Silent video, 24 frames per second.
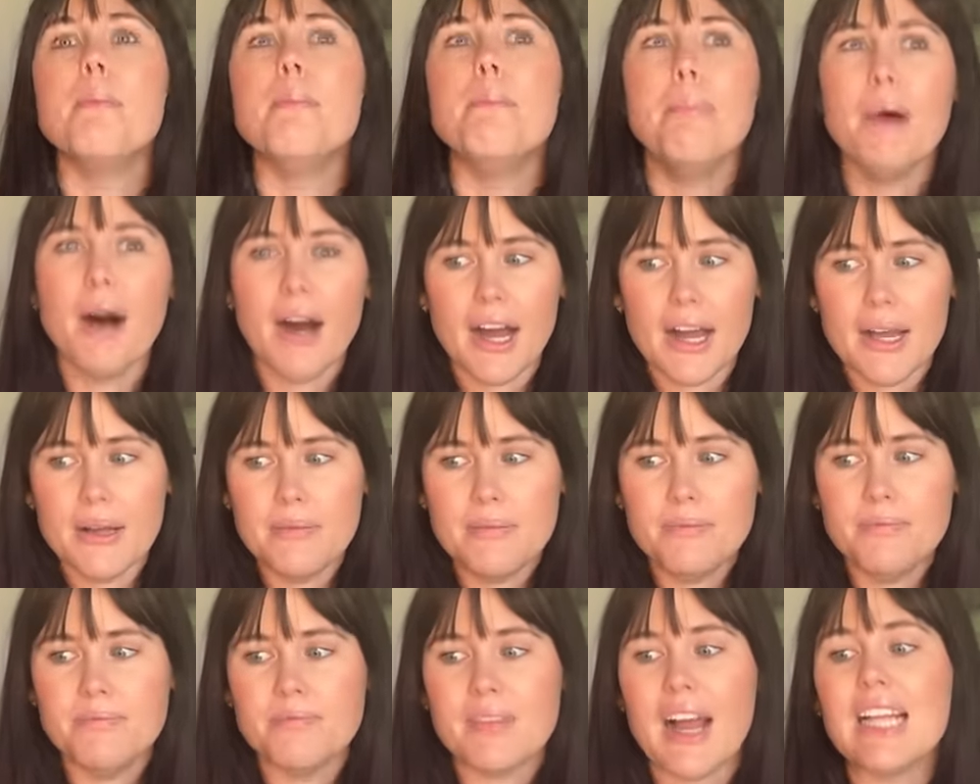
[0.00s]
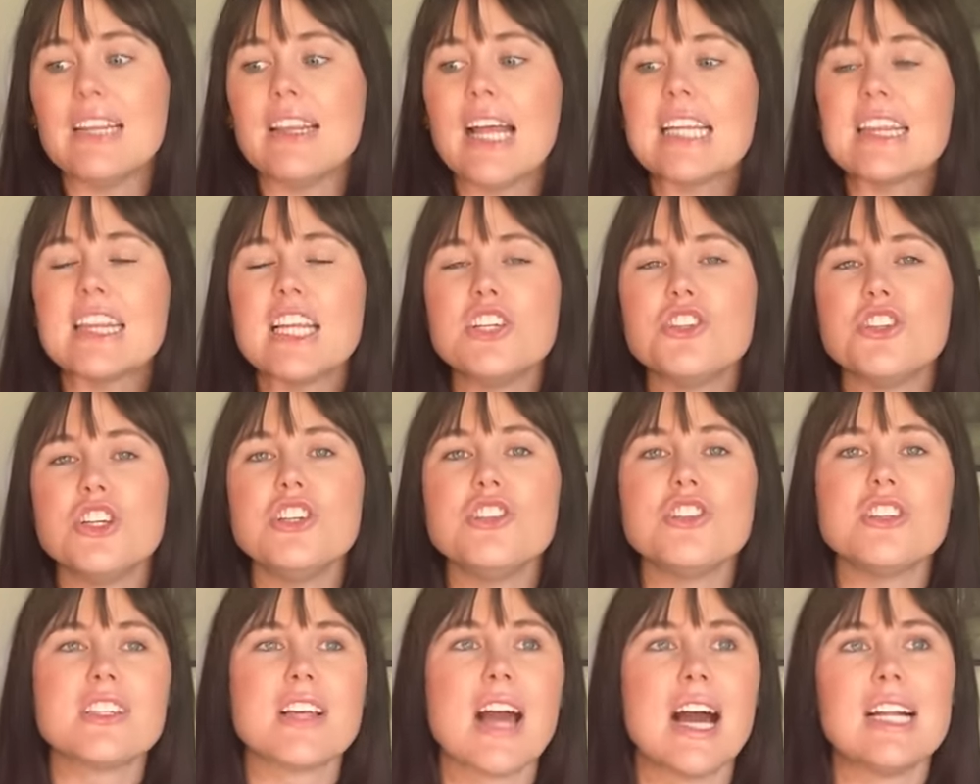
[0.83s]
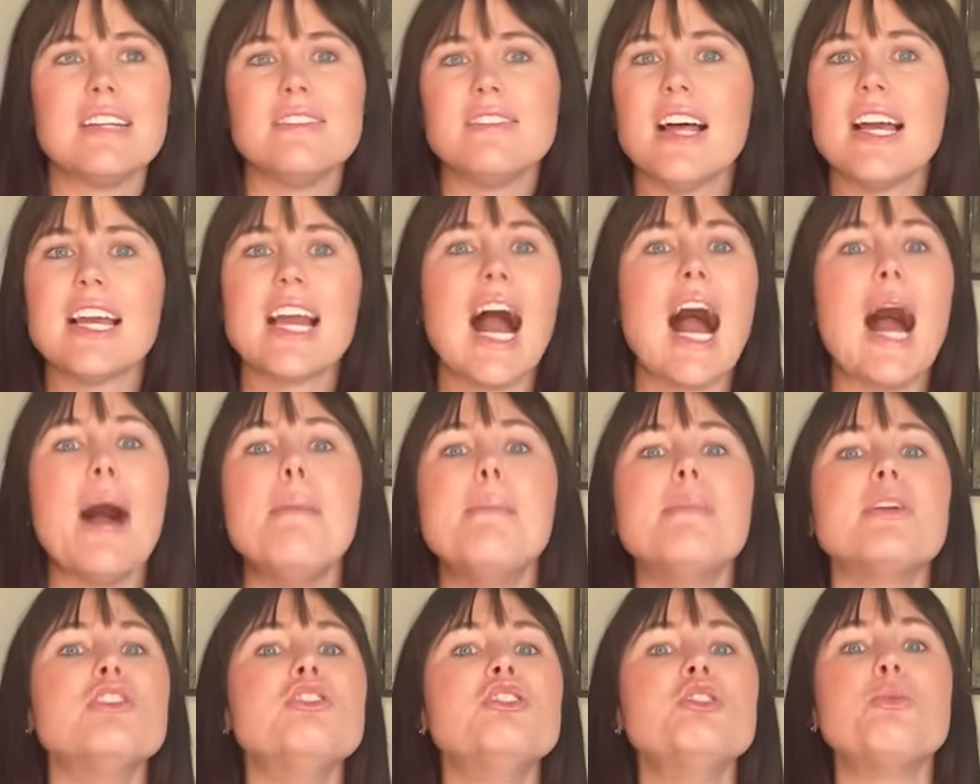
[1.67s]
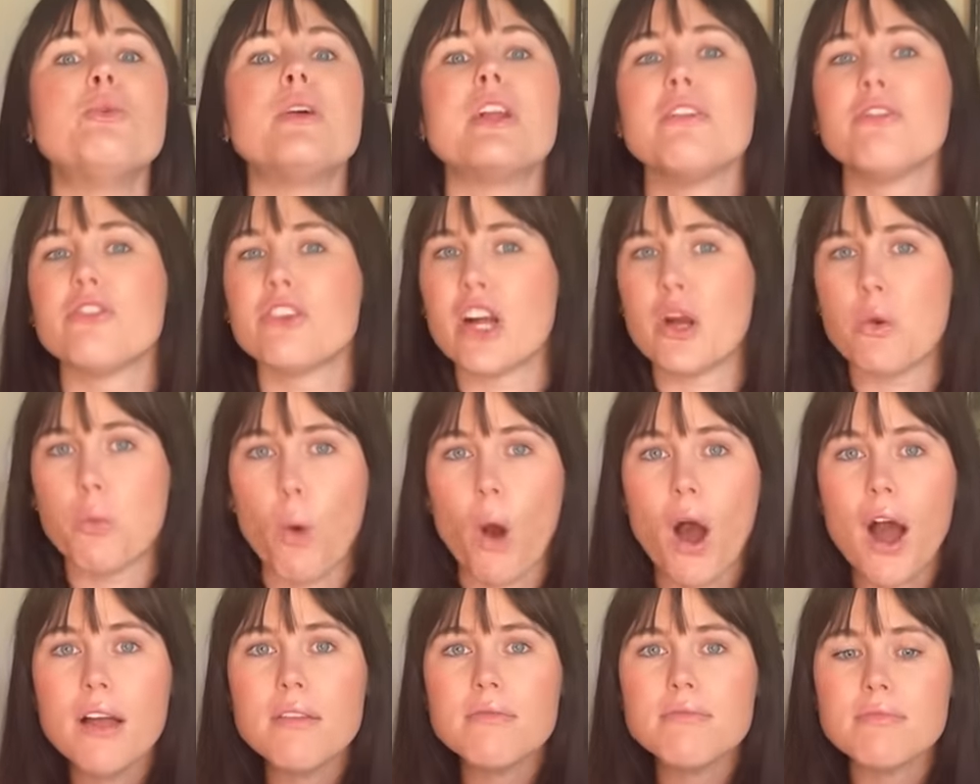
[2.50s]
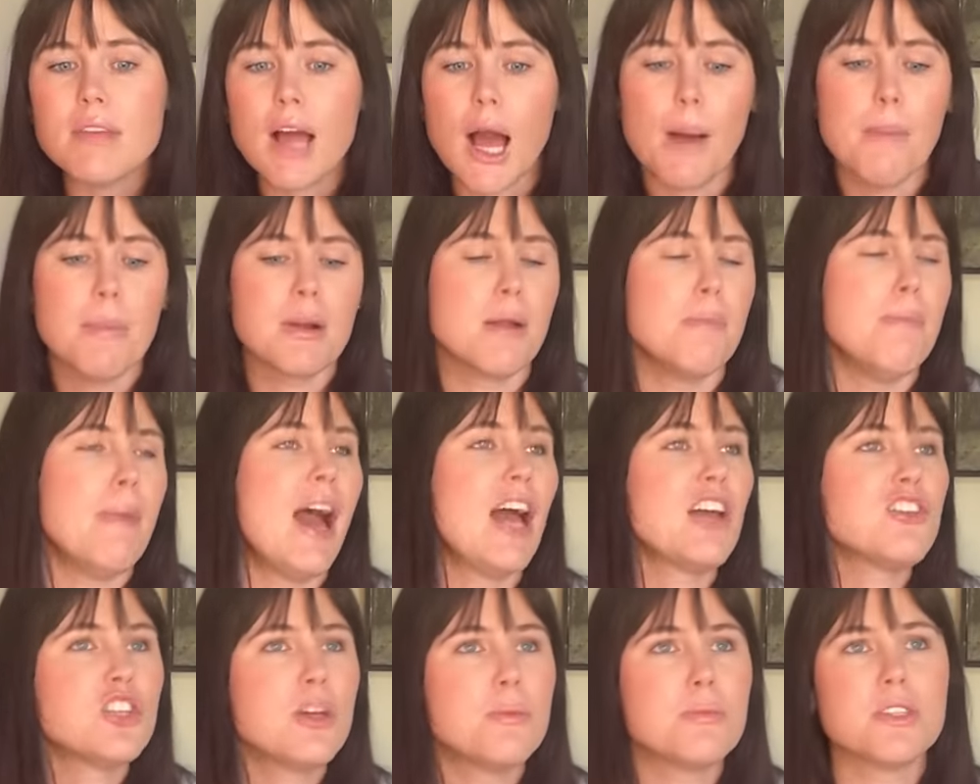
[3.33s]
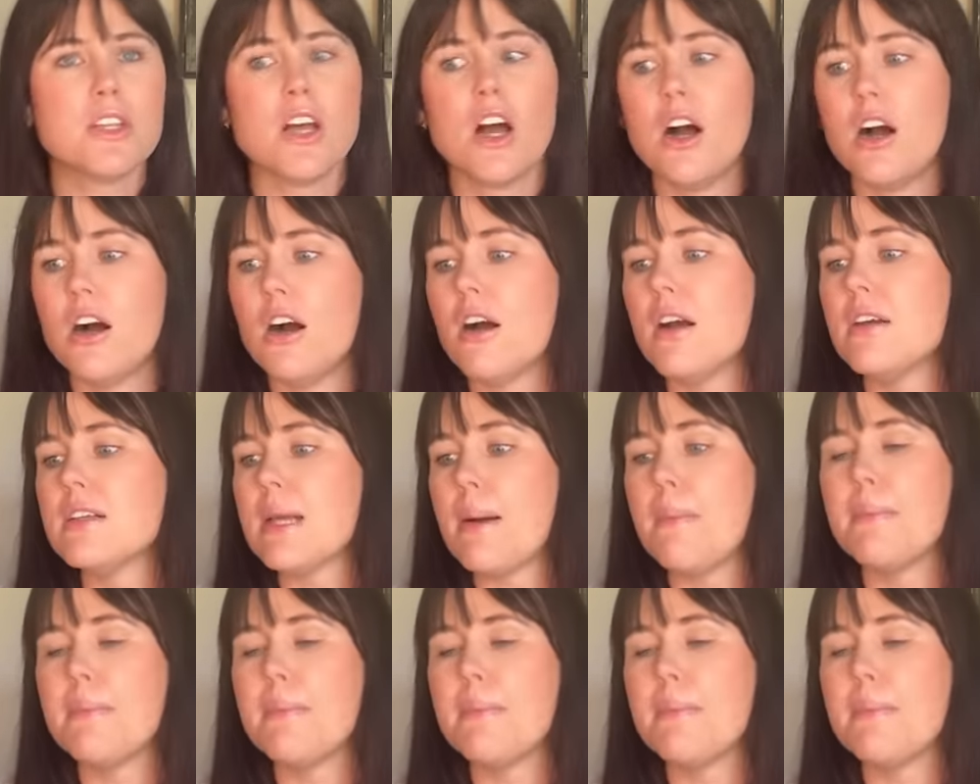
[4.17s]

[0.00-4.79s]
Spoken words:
But I like that she's just kind of like, I'm gonna do whatever I want. I'm gonna mash up songs.